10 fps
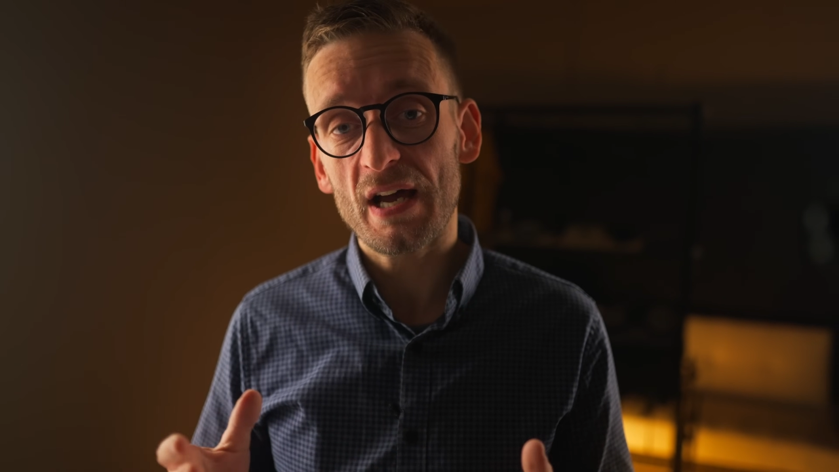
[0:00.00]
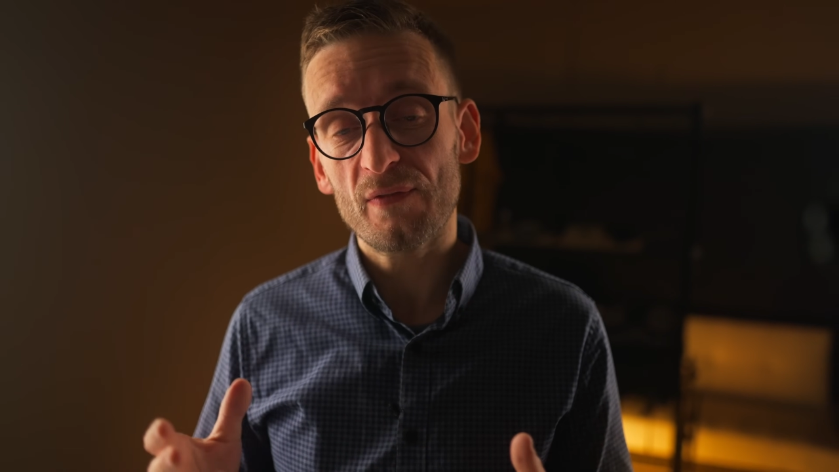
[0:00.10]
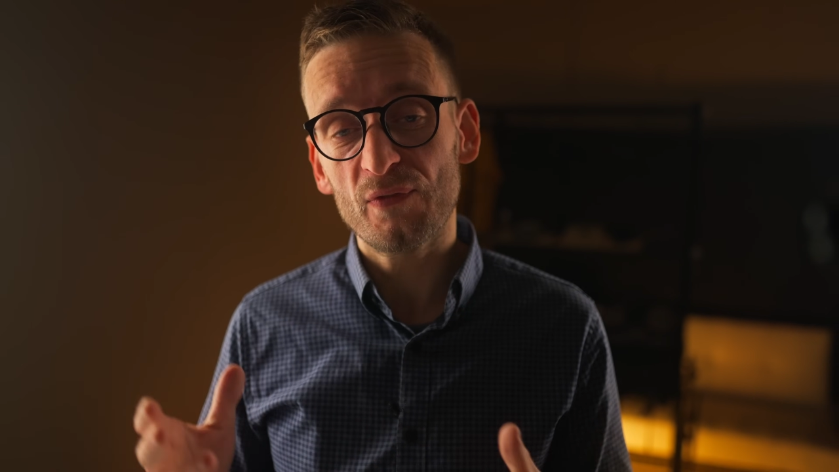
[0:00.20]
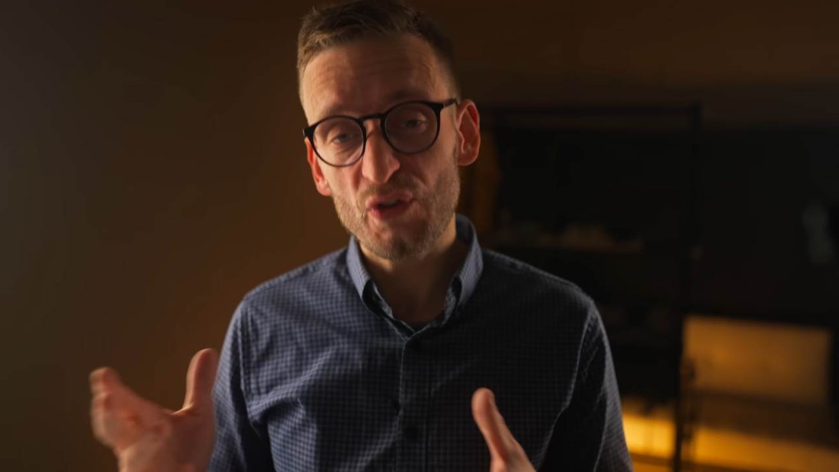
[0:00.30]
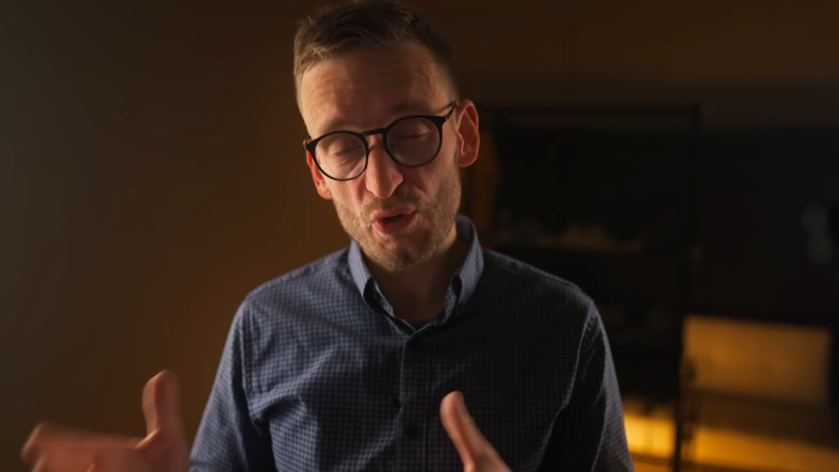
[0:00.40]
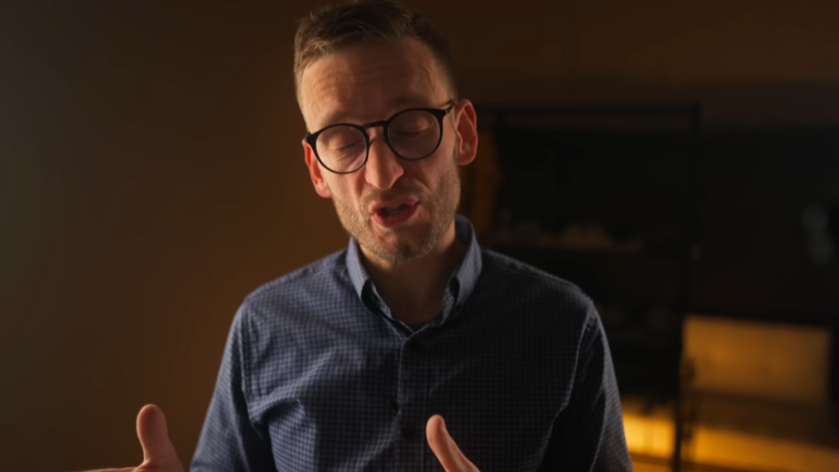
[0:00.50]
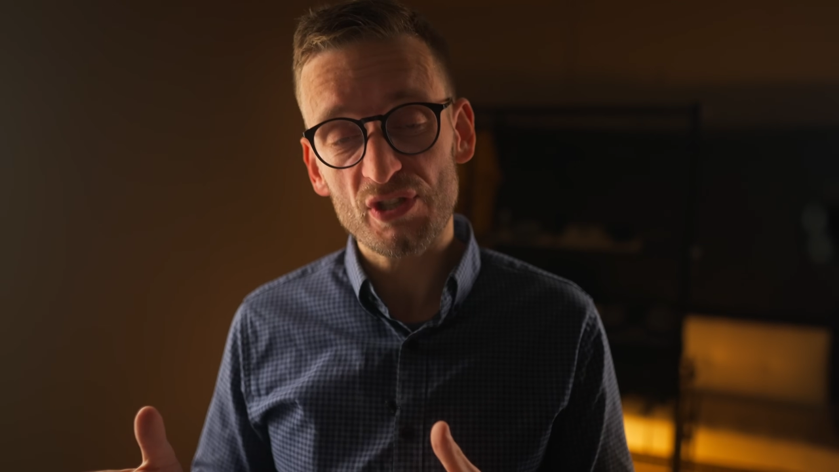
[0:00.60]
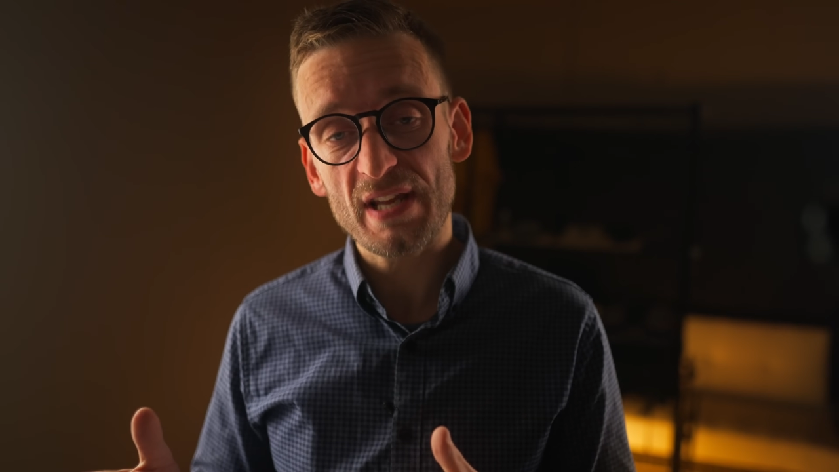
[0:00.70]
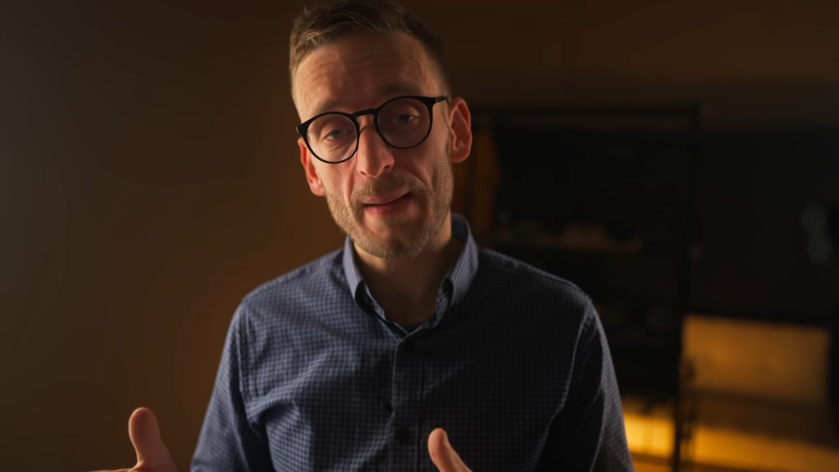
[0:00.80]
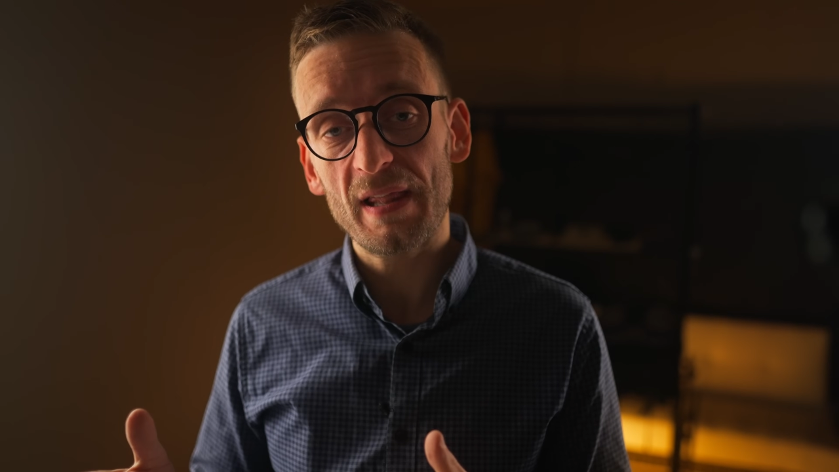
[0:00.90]
a future
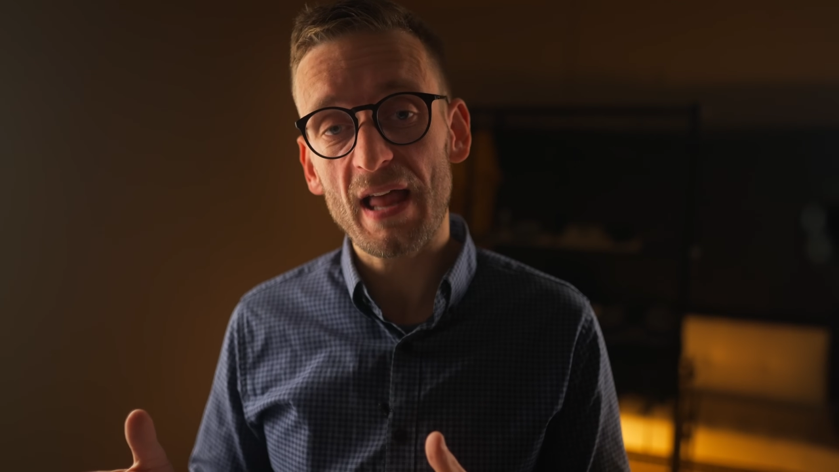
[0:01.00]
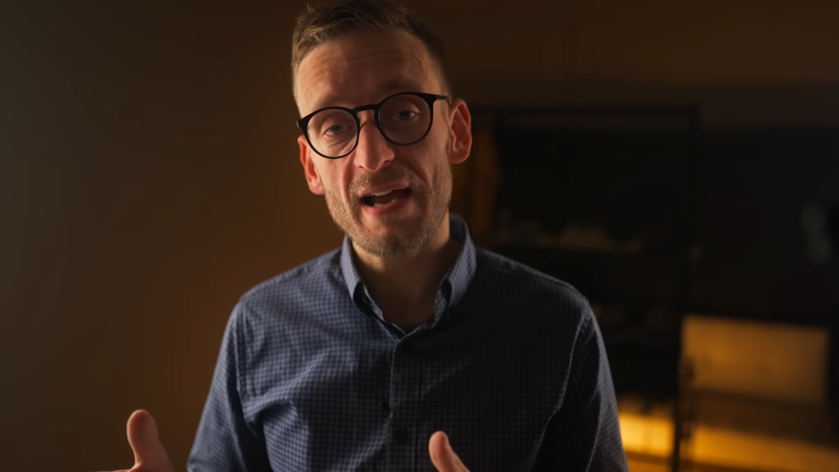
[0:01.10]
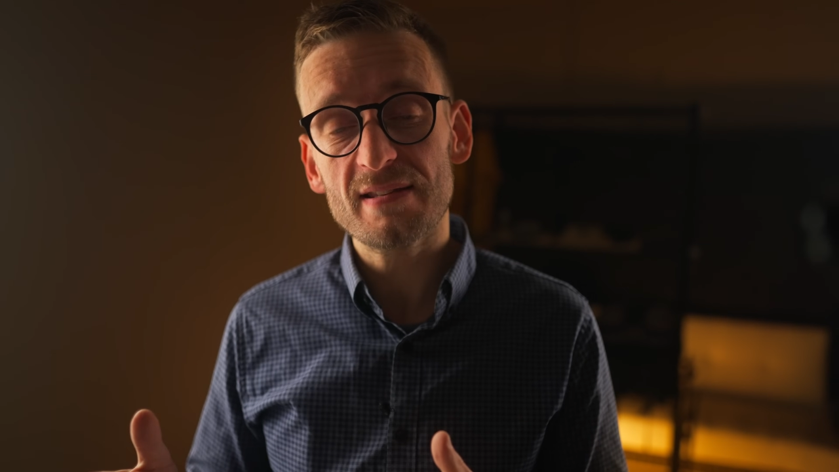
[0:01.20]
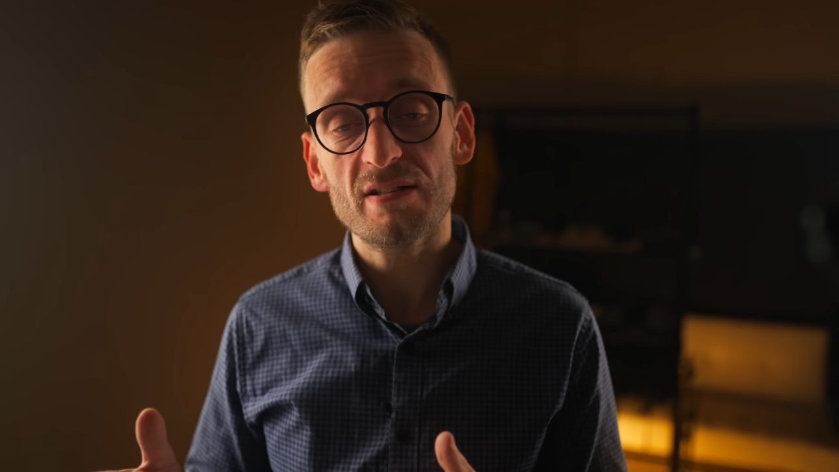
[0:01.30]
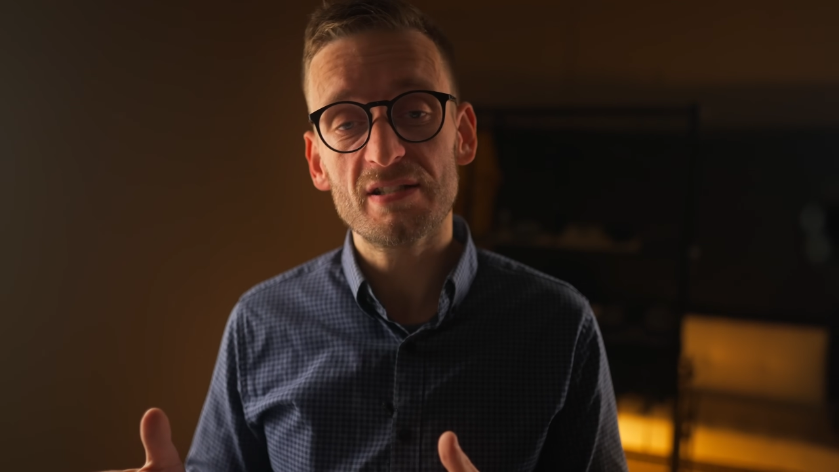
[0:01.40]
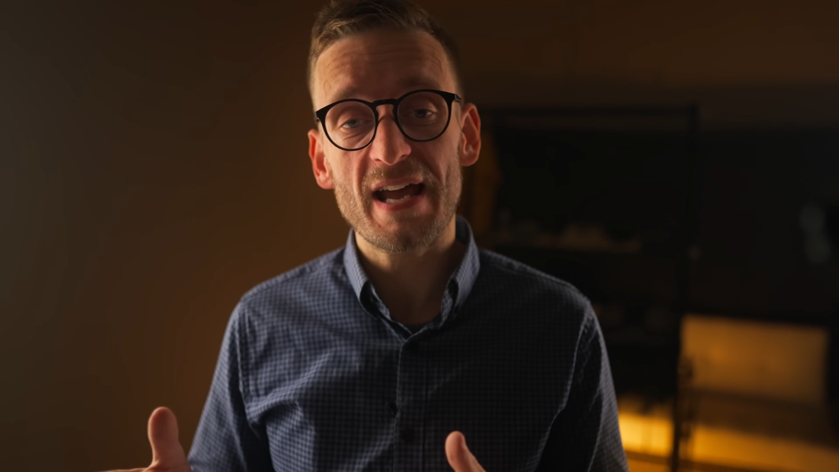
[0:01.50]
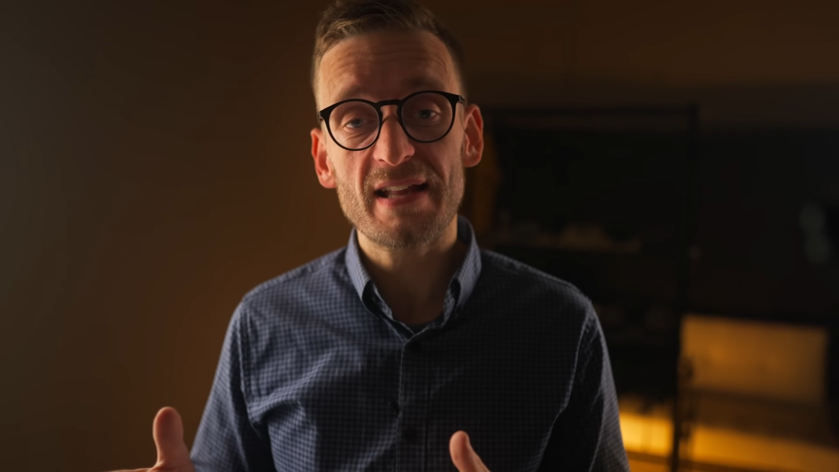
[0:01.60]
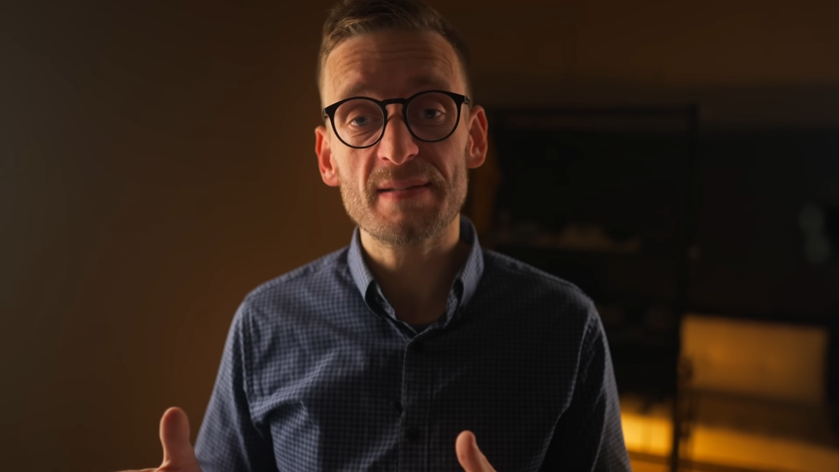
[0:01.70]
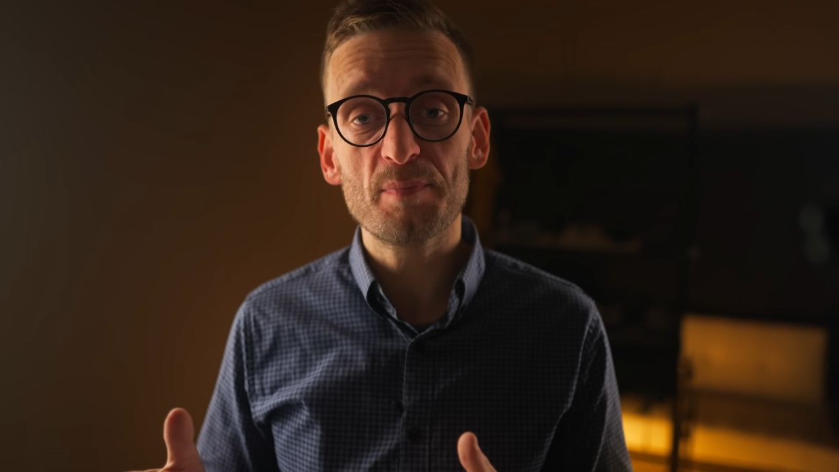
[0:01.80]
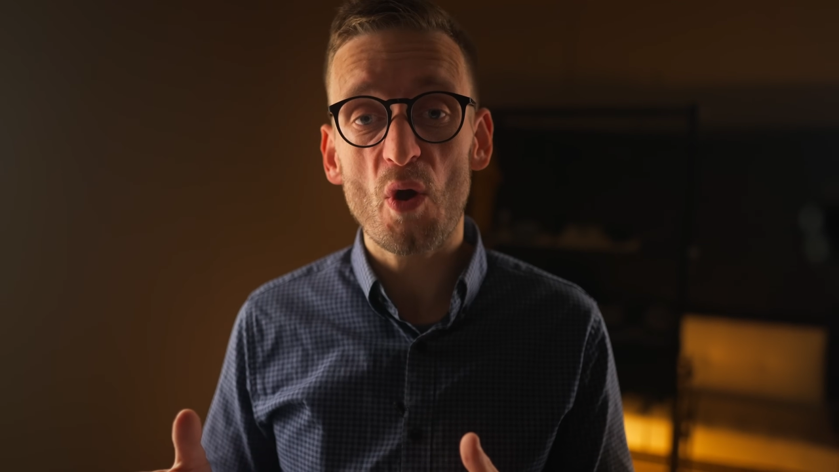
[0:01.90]
stabilizer
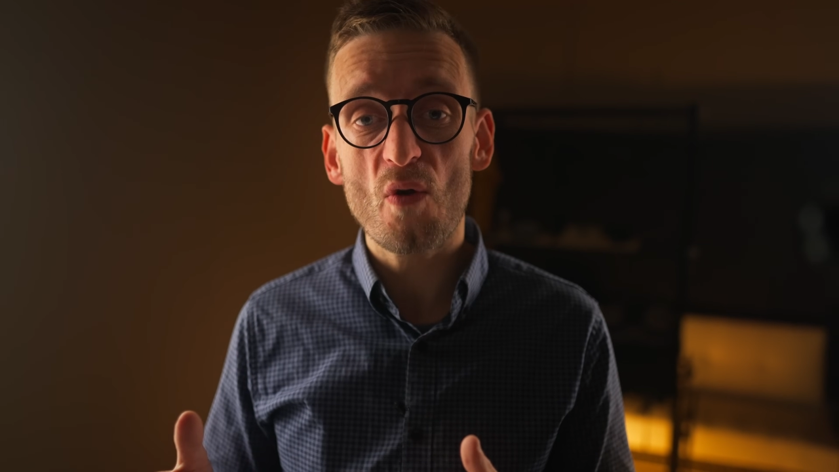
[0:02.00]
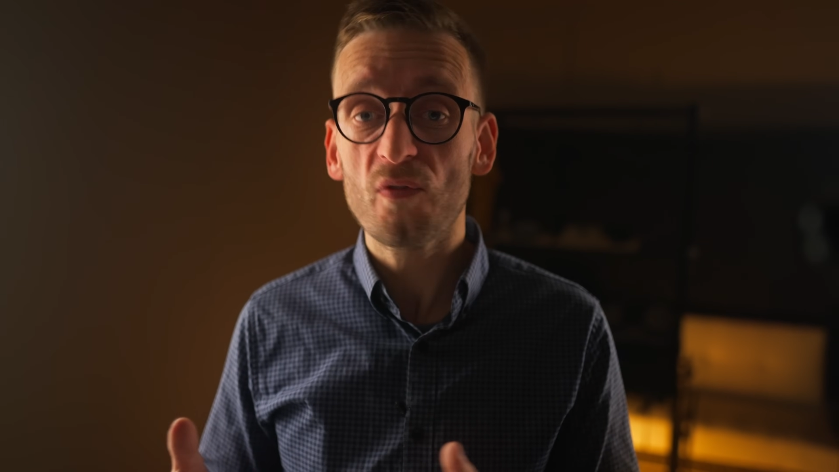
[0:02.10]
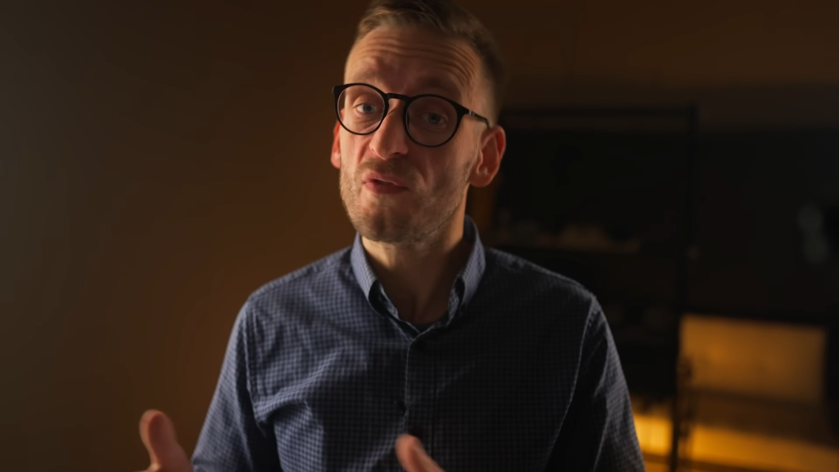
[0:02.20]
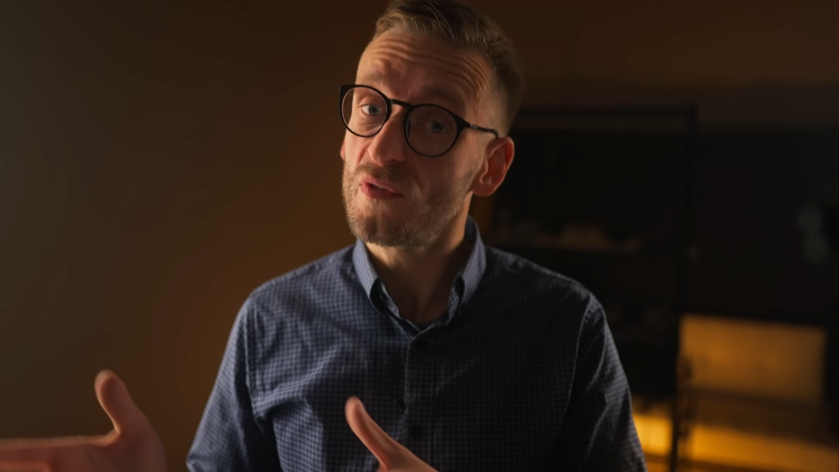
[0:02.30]
that's both